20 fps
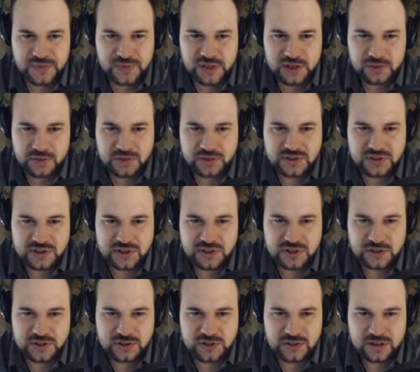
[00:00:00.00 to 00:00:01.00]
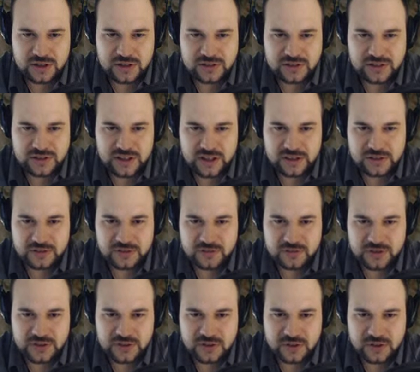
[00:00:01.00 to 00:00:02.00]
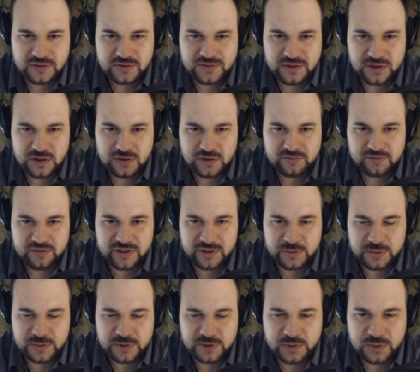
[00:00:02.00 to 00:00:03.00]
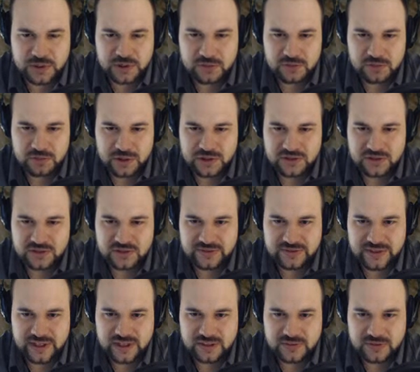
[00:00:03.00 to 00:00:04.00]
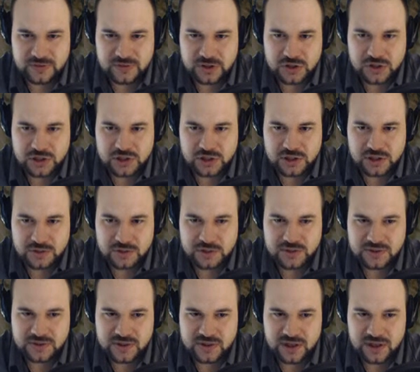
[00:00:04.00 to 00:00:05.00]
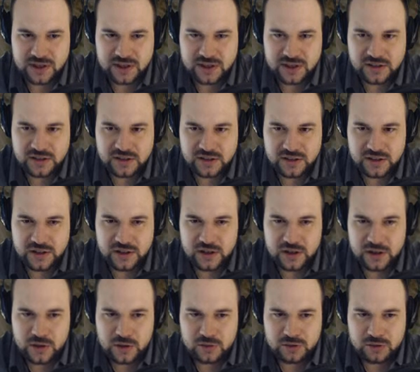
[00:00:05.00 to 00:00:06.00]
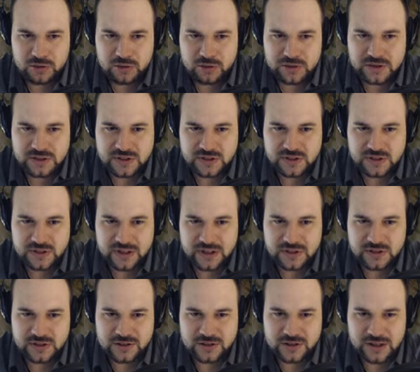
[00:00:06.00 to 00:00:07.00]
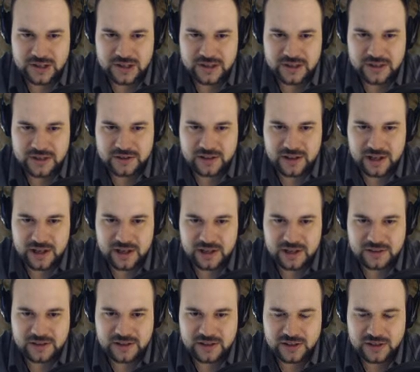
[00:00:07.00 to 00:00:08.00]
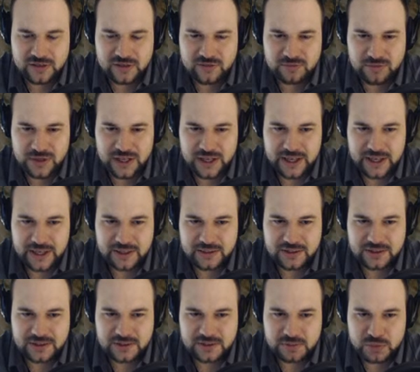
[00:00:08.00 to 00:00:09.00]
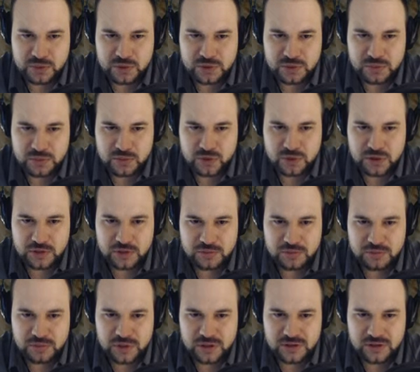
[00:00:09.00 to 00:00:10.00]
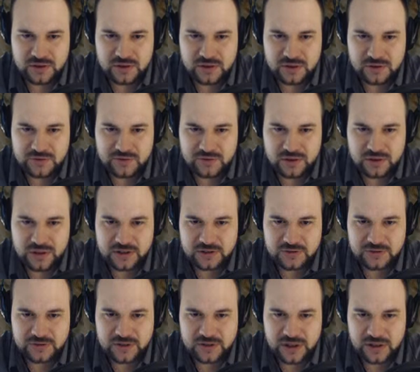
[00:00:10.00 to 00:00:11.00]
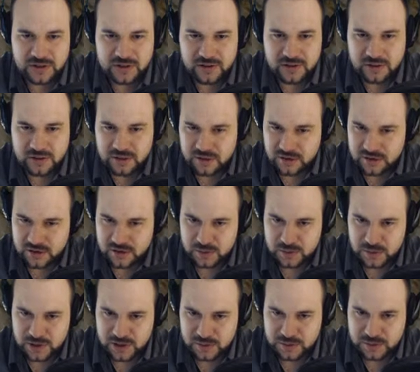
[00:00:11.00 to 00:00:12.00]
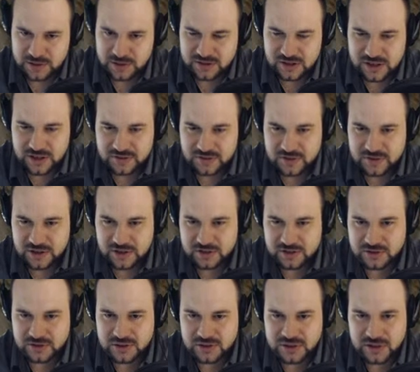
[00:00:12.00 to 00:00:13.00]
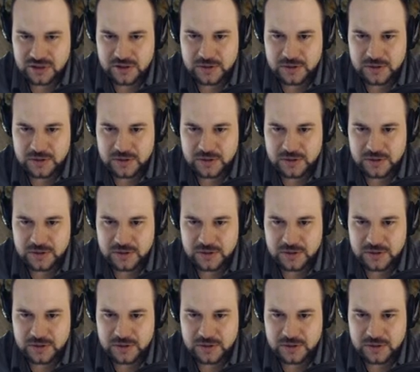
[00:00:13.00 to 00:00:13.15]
It was initially intended to resolve a conflict between Pennsylvania and Virginia. By signing it, we risk legislating the hunting of blacks. More and more men of little faith are becoming slave hunters,